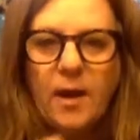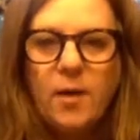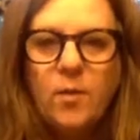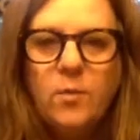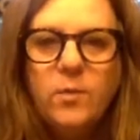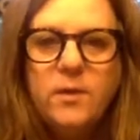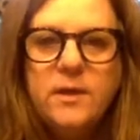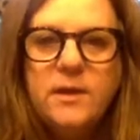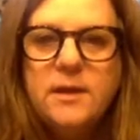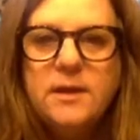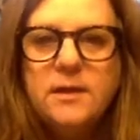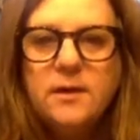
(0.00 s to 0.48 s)

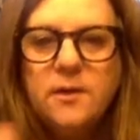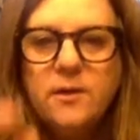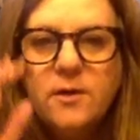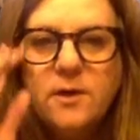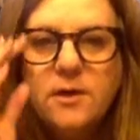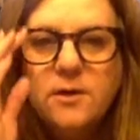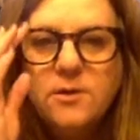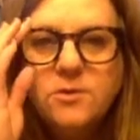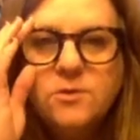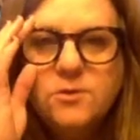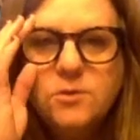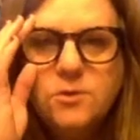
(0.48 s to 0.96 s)
We are
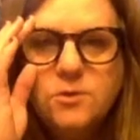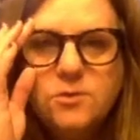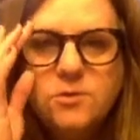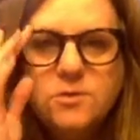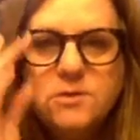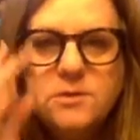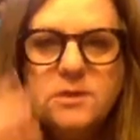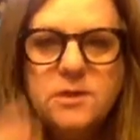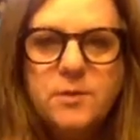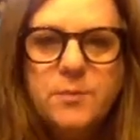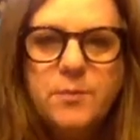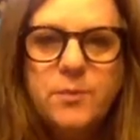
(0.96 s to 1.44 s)

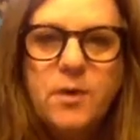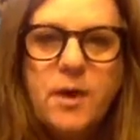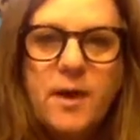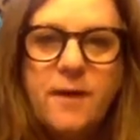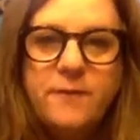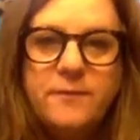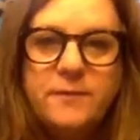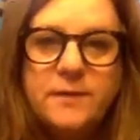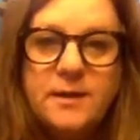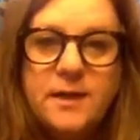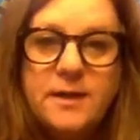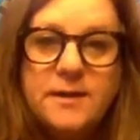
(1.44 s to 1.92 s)
introduced to the
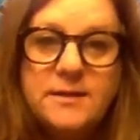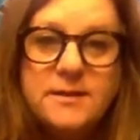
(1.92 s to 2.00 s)
prophet